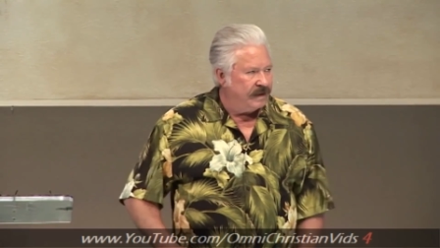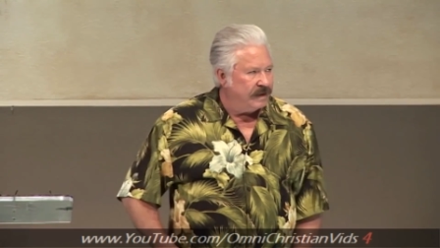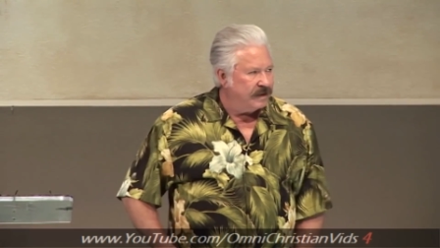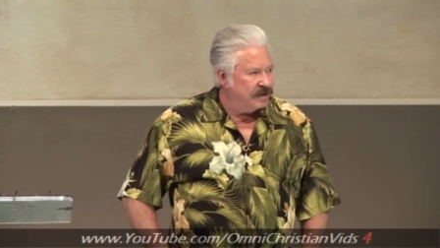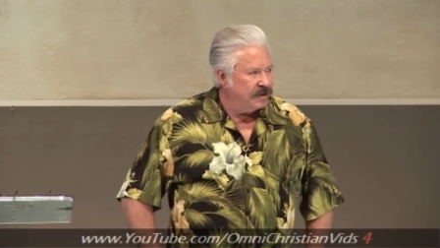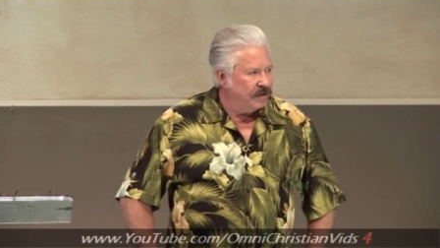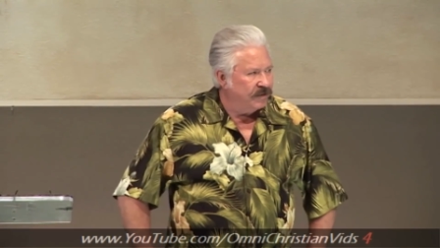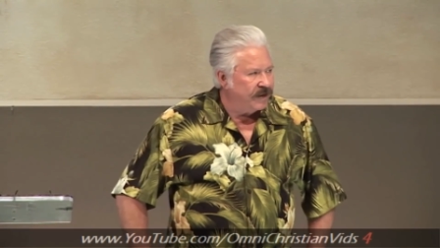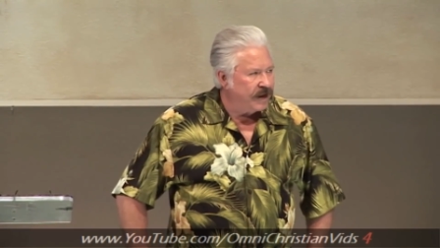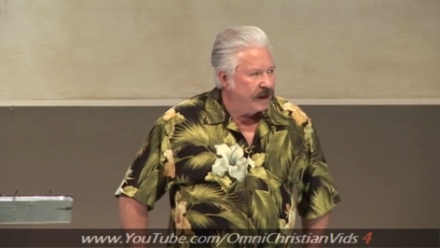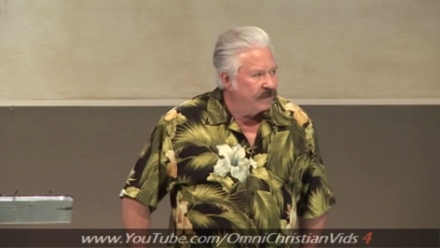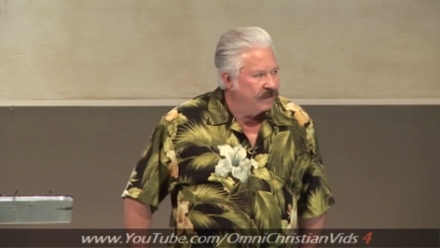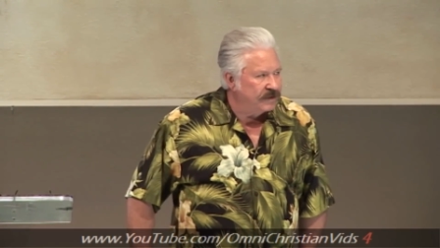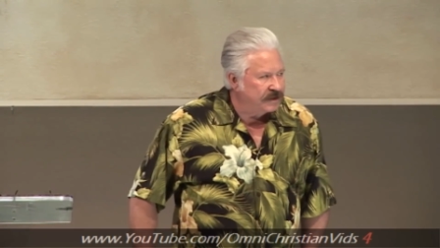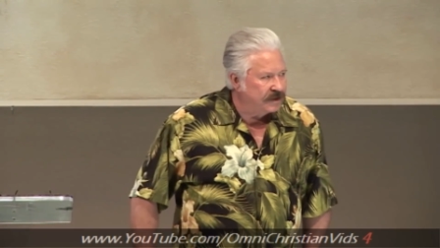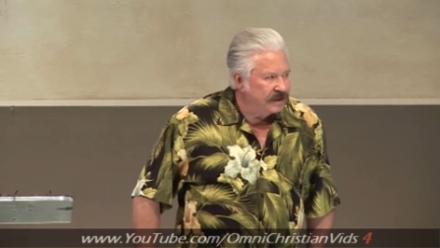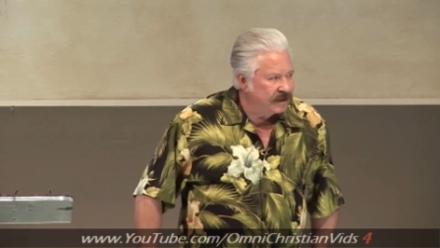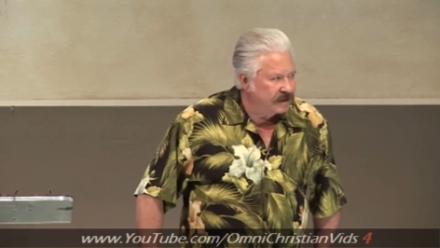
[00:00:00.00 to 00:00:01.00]
And so that
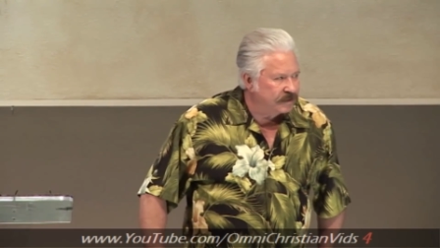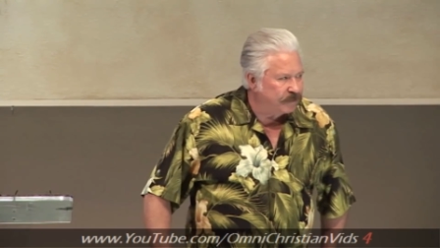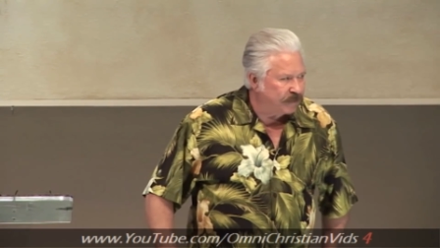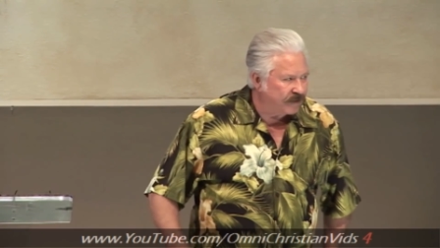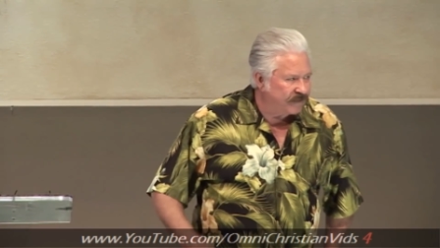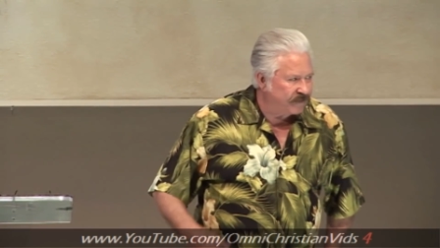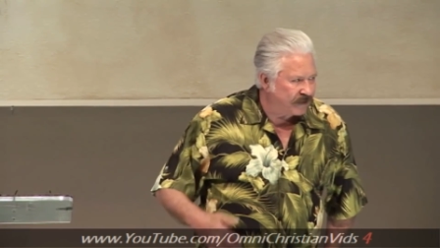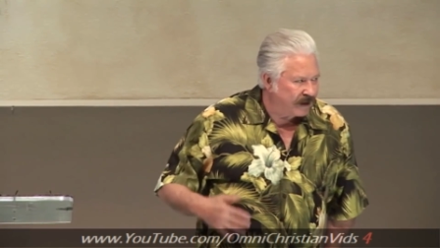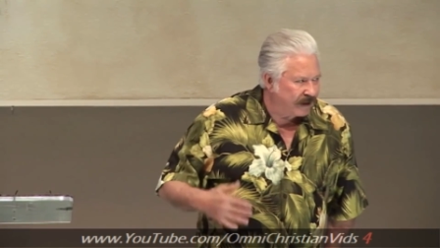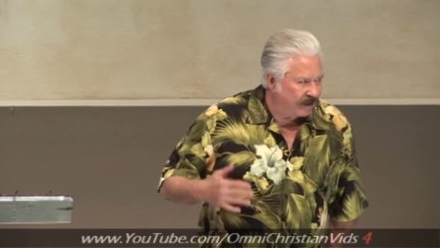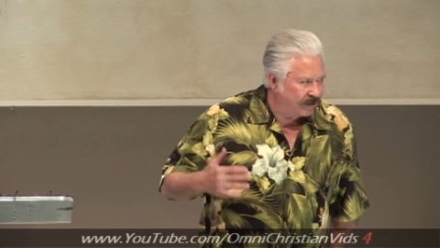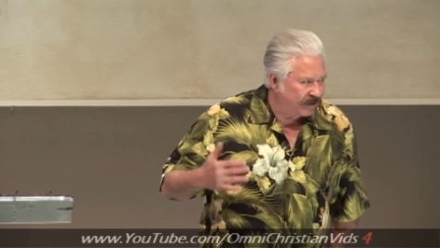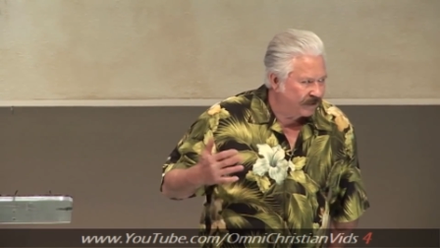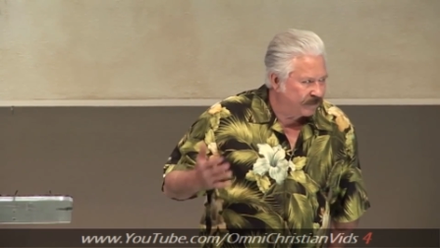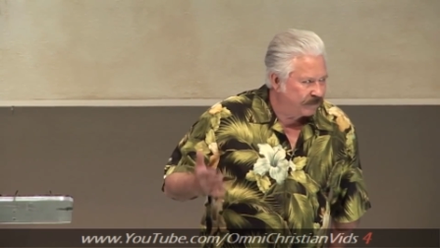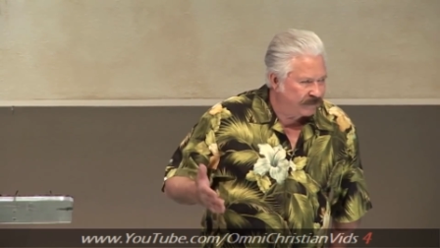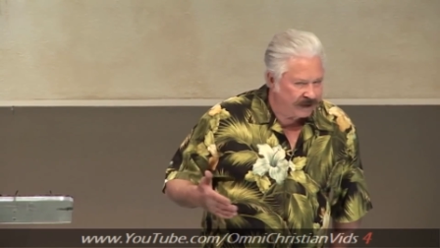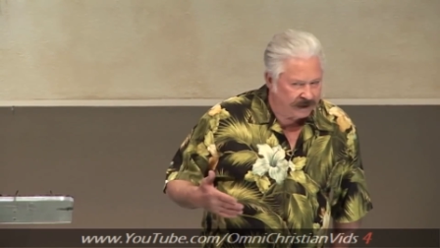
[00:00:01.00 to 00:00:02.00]
was his
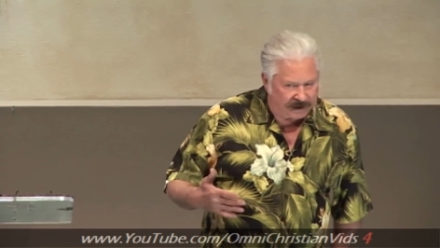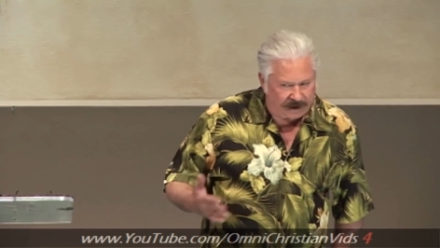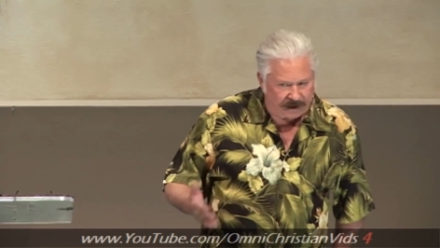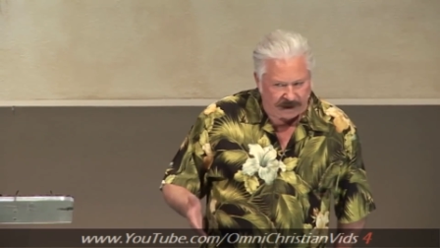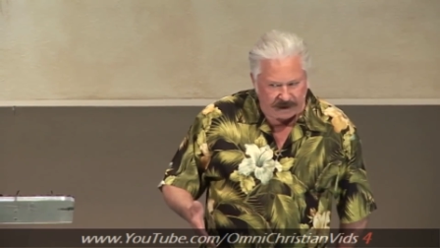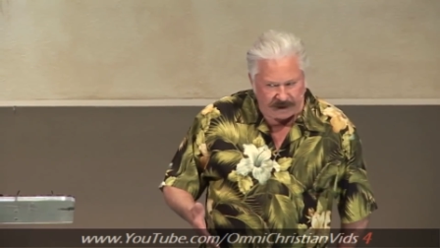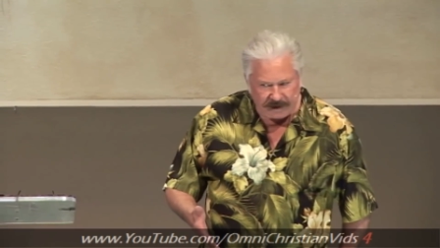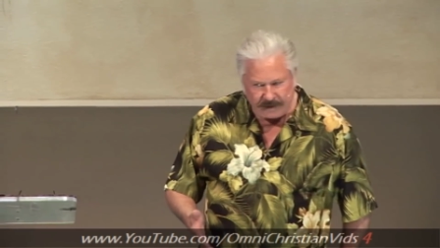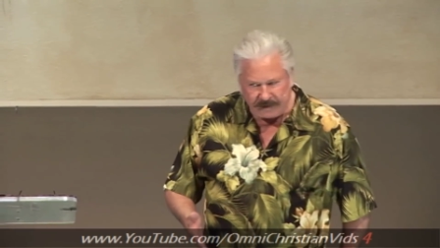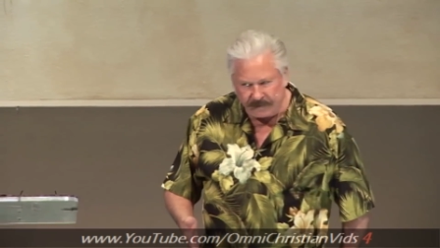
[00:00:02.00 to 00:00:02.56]
profound beginning.